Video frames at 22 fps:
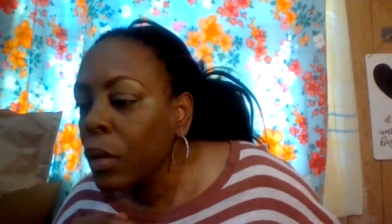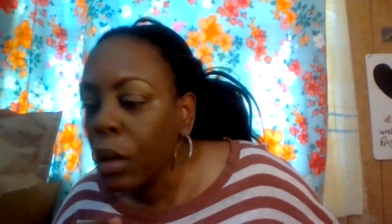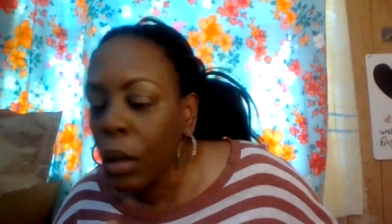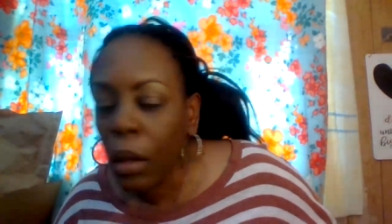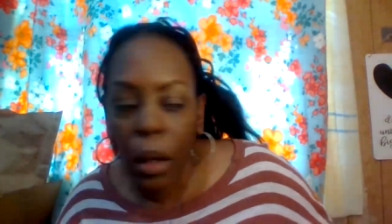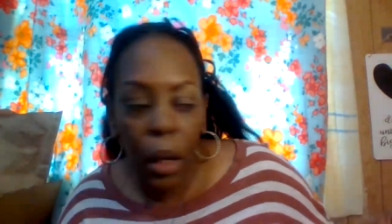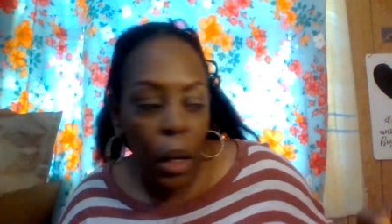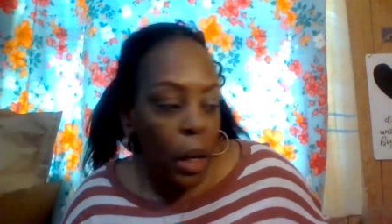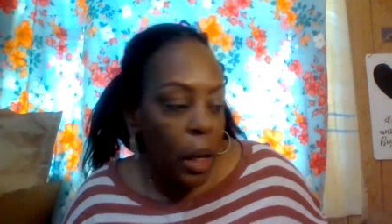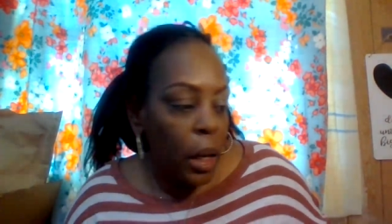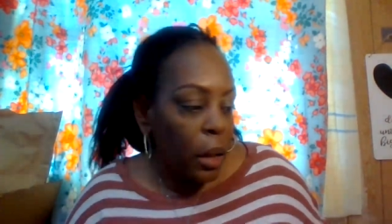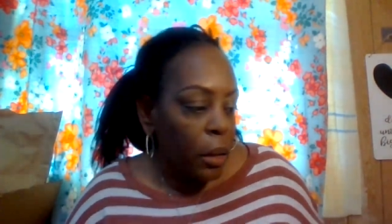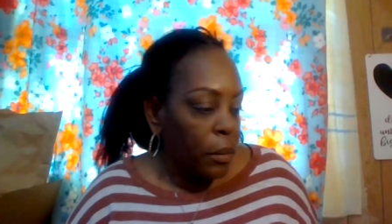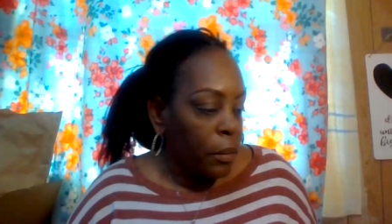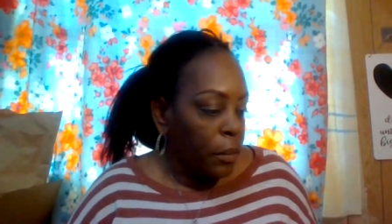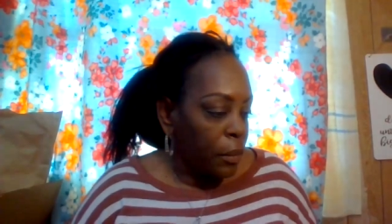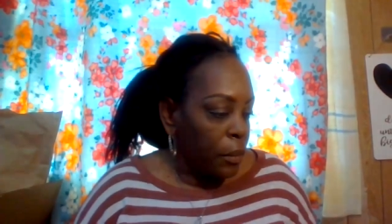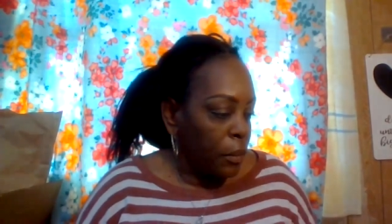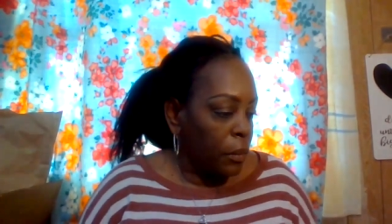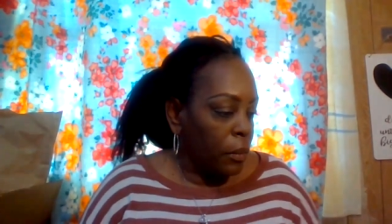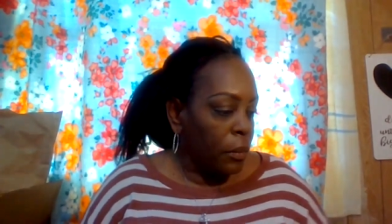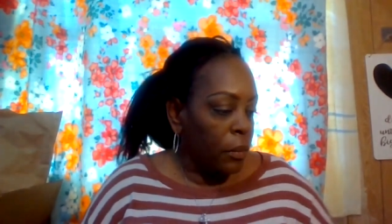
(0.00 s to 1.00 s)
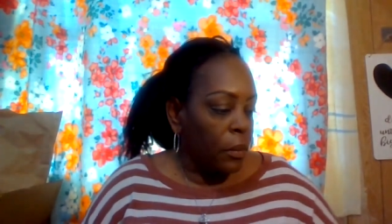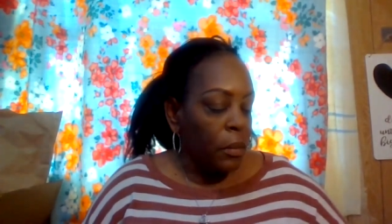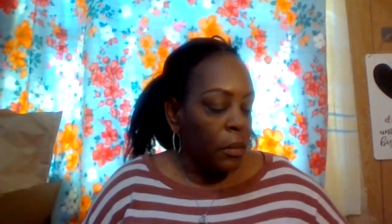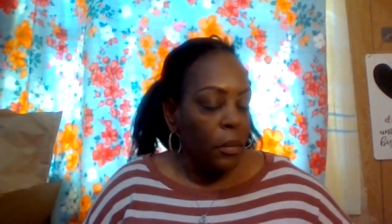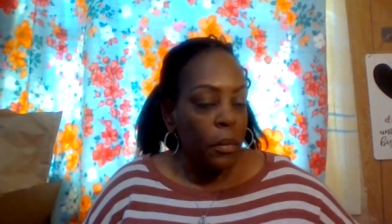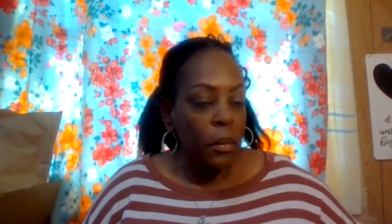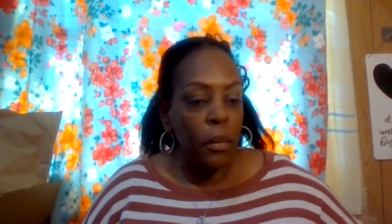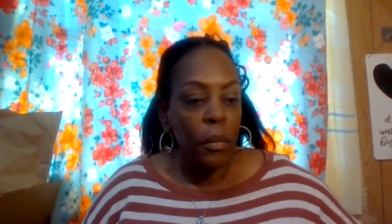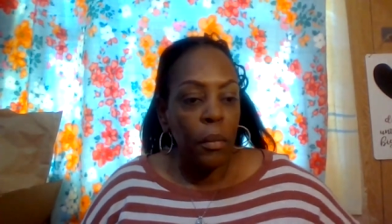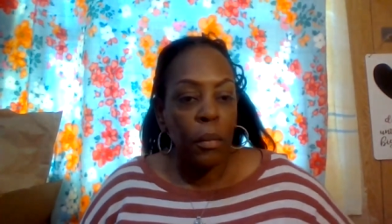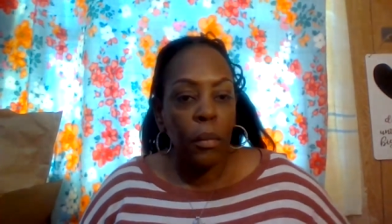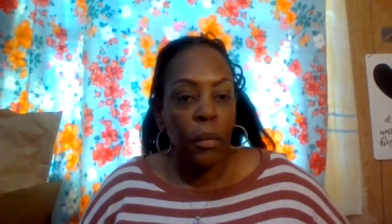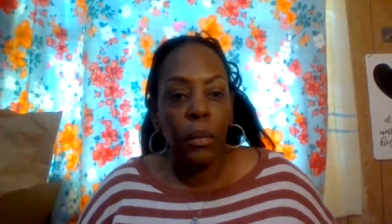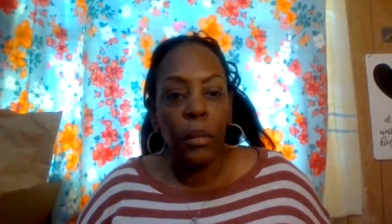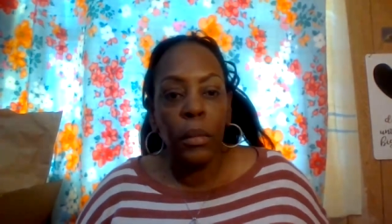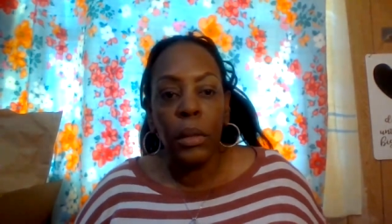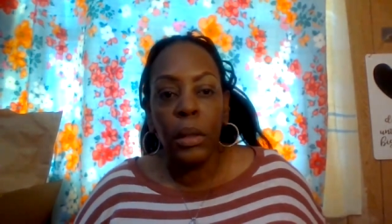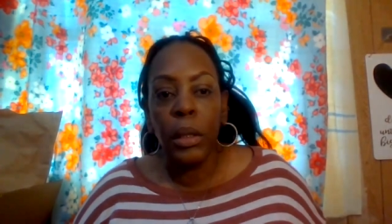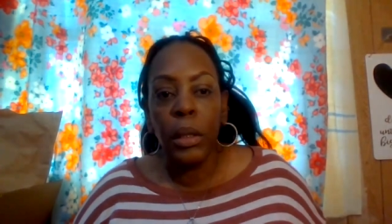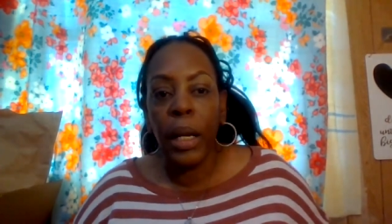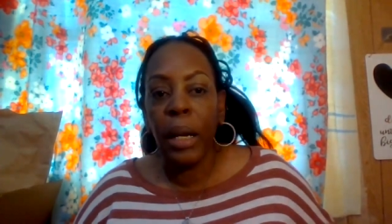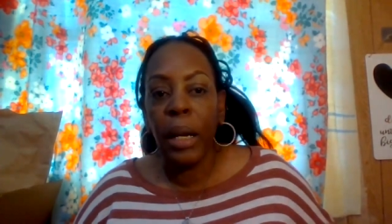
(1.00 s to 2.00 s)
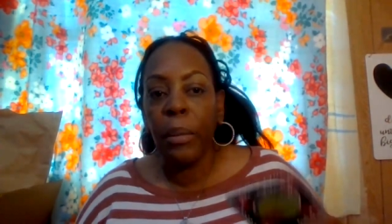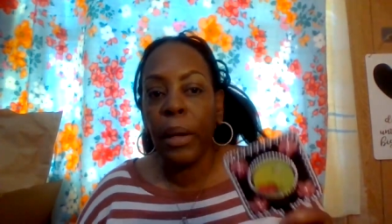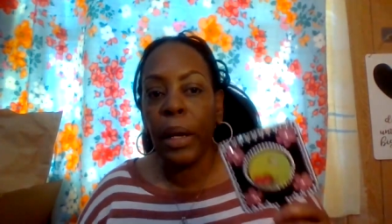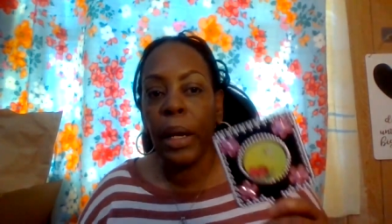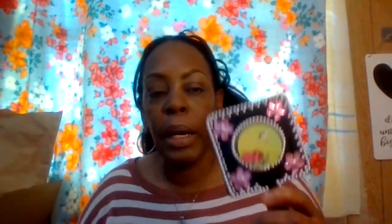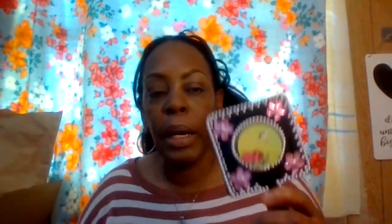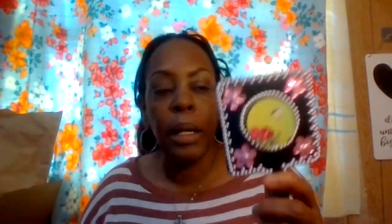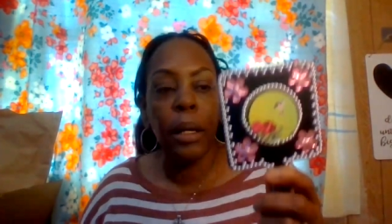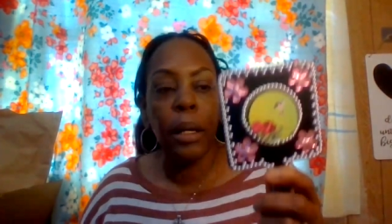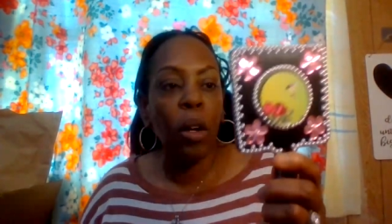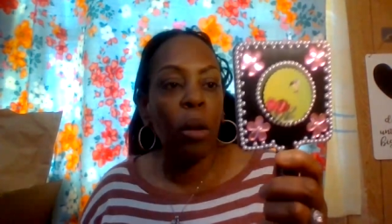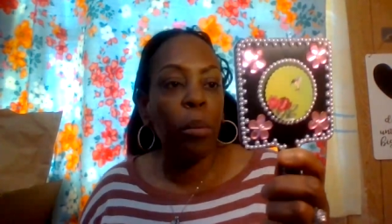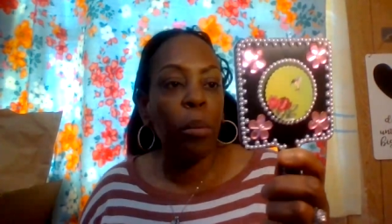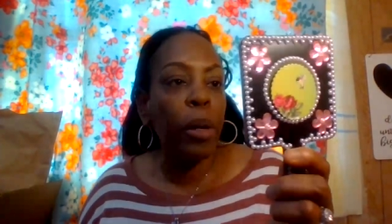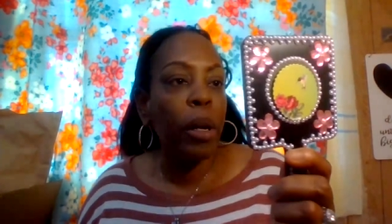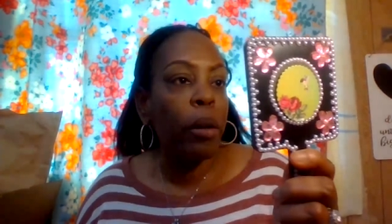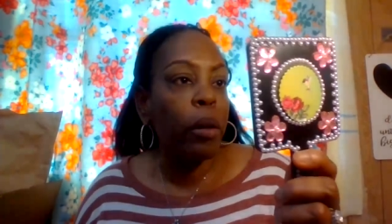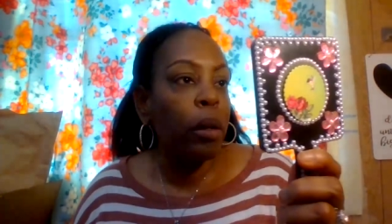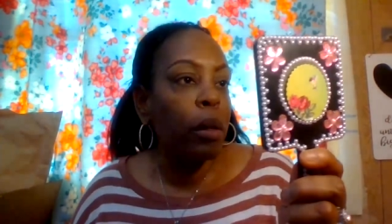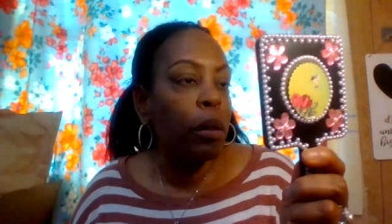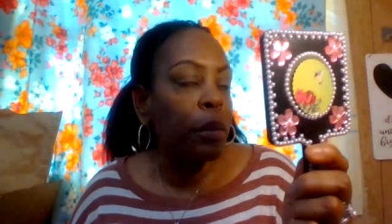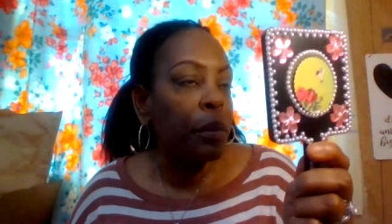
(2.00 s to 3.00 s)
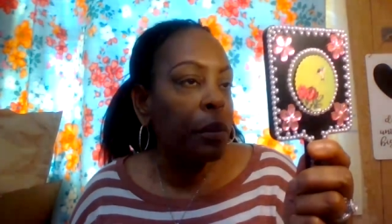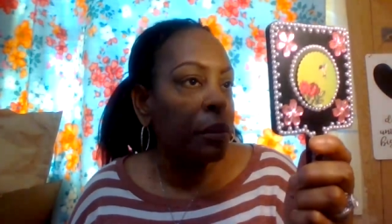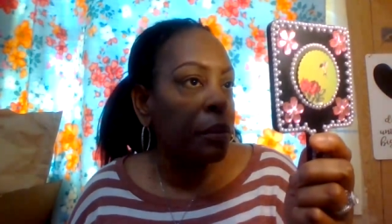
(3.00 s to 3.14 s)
Okay. Take my handheld mirror.